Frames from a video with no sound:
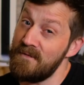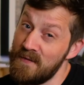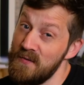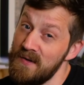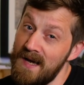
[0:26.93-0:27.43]
for
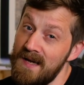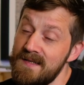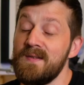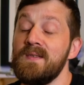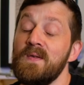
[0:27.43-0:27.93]
you
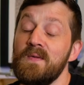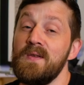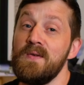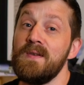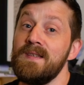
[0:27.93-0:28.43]
guys so that
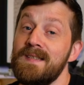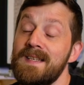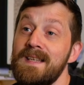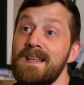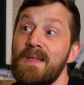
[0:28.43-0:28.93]
you can
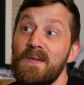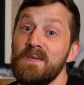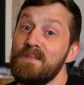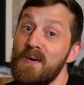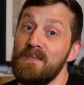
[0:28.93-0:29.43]
see
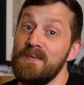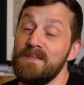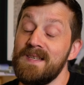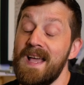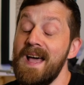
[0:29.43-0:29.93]
those
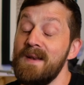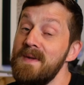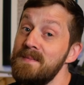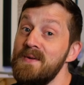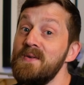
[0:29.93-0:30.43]
problems and
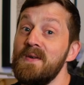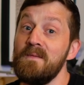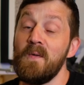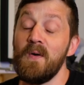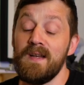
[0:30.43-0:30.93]
maybe you can
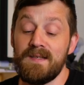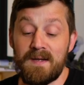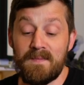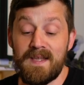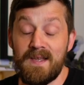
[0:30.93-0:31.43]
avoid
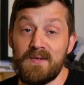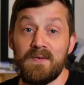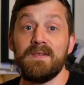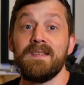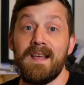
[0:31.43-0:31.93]
some of the
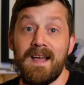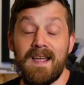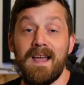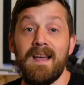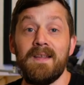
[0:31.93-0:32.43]
issues that I
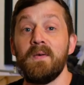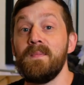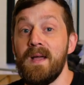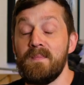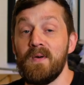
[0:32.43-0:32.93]
had on
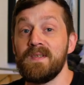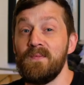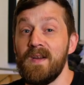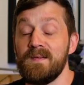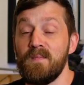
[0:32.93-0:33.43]
my epoxy
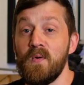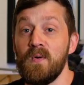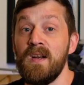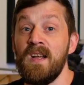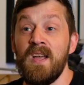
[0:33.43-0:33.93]
resin
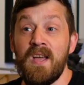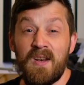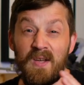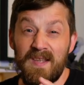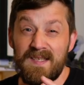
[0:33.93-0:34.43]
pour.
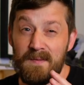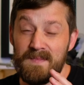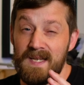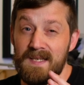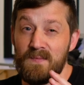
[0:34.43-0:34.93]
Now these
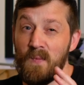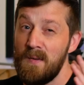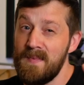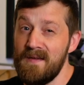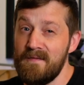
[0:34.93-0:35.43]
updates were
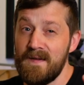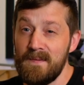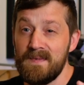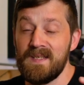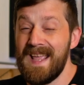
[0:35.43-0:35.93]
being
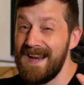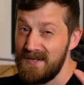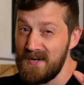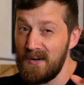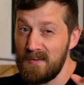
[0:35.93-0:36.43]
filmed in a
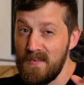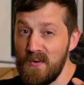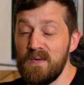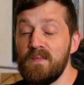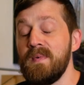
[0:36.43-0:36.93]
dark
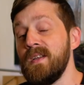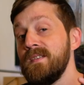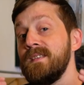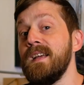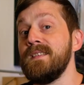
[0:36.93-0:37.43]
mode
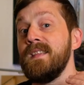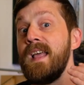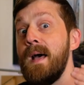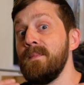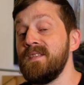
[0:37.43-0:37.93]
because that's the
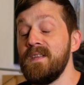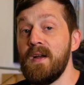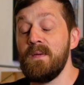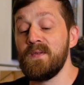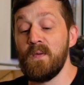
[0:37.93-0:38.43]
atmosphere
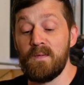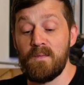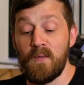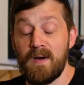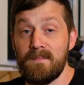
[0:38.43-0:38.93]
I was going
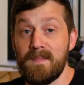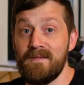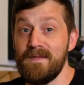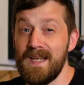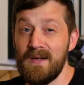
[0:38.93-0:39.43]
for in my
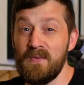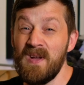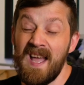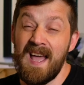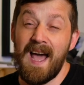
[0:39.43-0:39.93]
video,
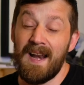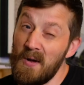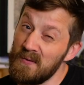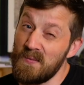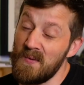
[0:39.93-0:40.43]
and I
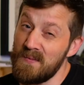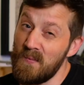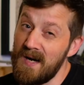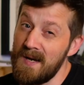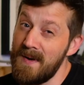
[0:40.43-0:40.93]
also wasn't
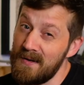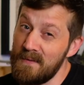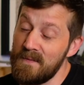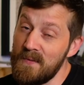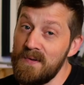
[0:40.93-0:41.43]
wearing a
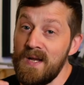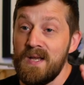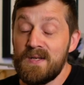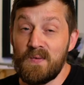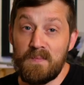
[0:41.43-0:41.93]
microphone,
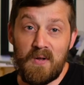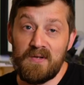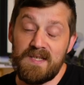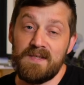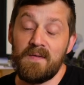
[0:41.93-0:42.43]
so
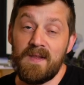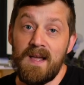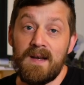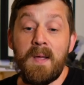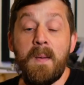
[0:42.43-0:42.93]
apologies for
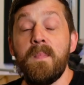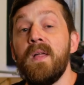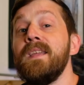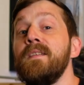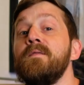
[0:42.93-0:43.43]
that, but
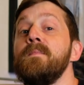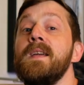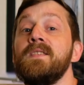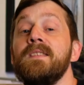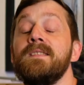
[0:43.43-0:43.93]
the
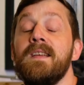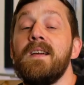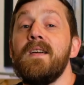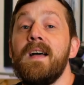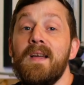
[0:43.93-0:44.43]
information is
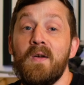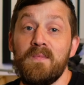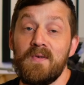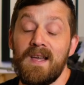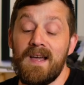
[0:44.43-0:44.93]
there and I hope
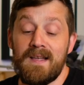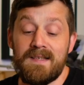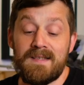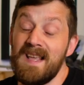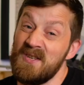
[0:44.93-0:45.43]
you
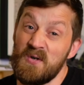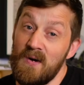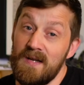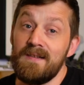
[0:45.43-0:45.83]
guys enjoy it.